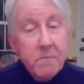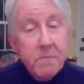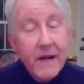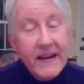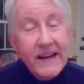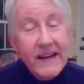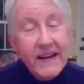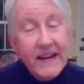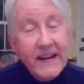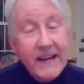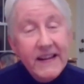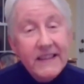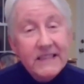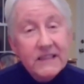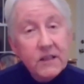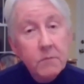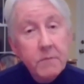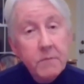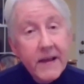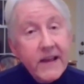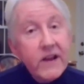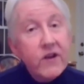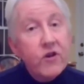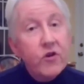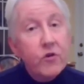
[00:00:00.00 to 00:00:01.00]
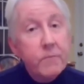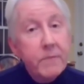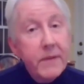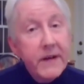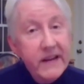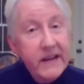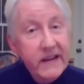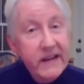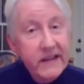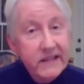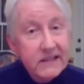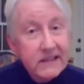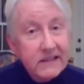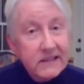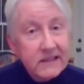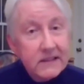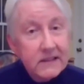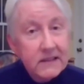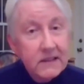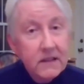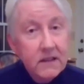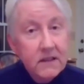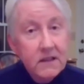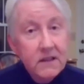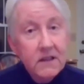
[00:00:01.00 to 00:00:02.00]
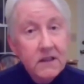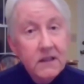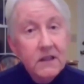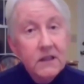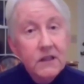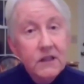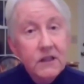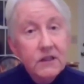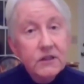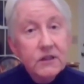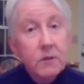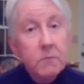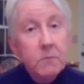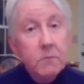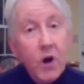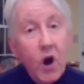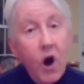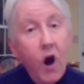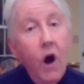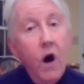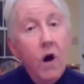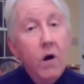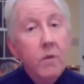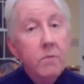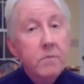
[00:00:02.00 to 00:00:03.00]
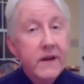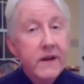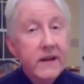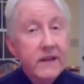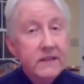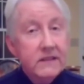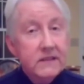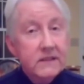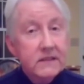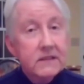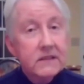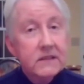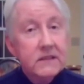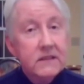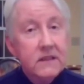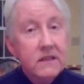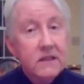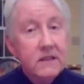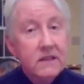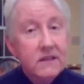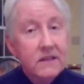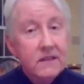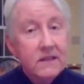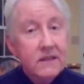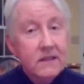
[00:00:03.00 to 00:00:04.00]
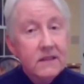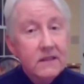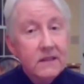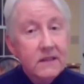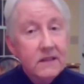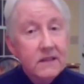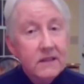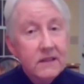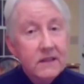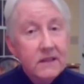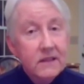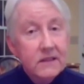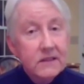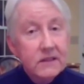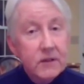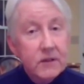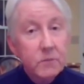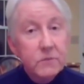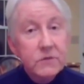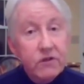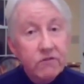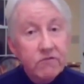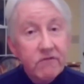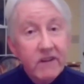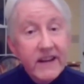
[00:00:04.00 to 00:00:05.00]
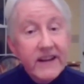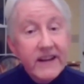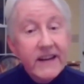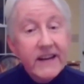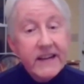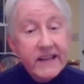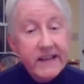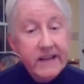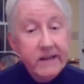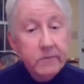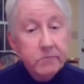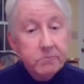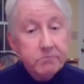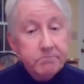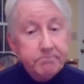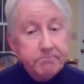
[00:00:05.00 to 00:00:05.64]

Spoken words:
me some inner peace, some calmness, some serenity.